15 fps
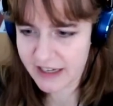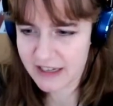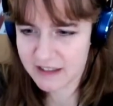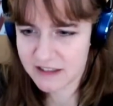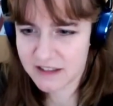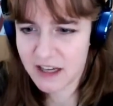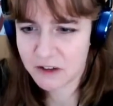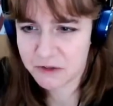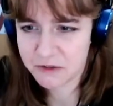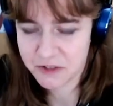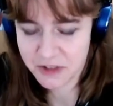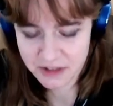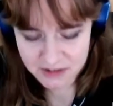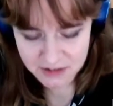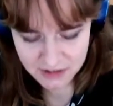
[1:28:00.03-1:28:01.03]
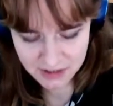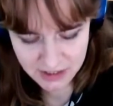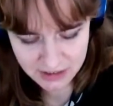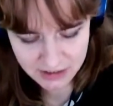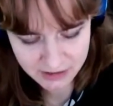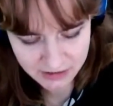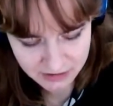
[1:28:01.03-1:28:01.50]
in itself that's
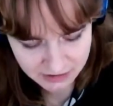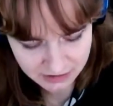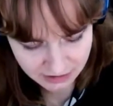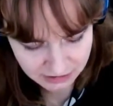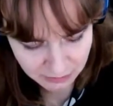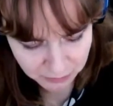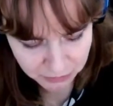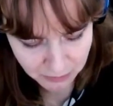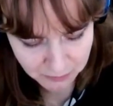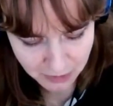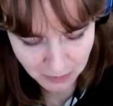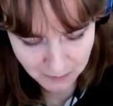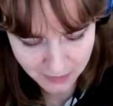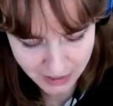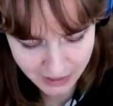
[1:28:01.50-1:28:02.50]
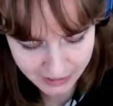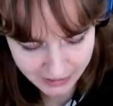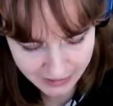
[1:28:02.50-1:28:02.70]
the problem.